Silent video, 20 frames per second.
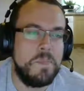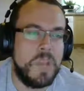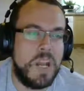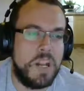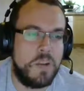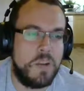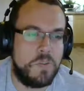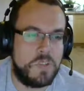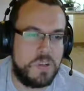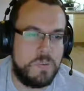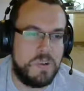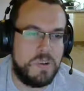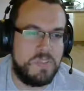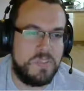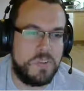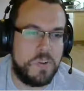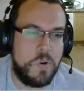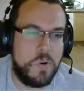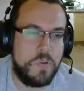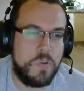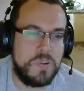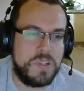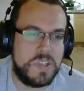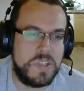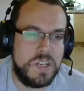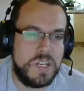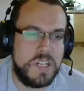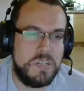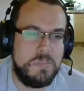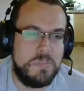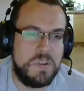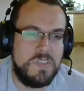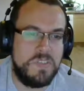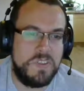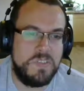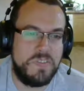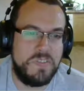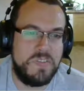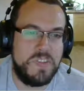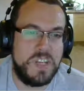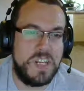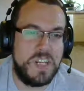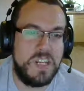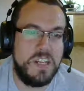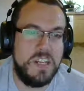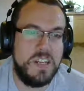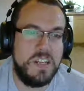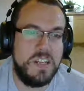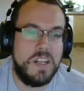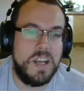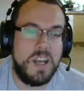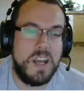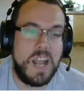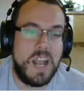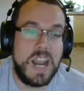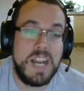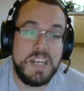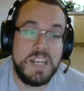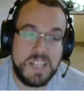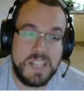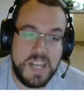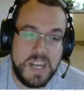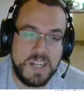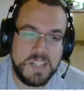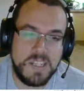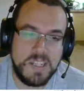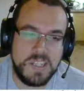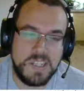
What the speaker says: And of course, I went for an Aorus Elite B550 ATX.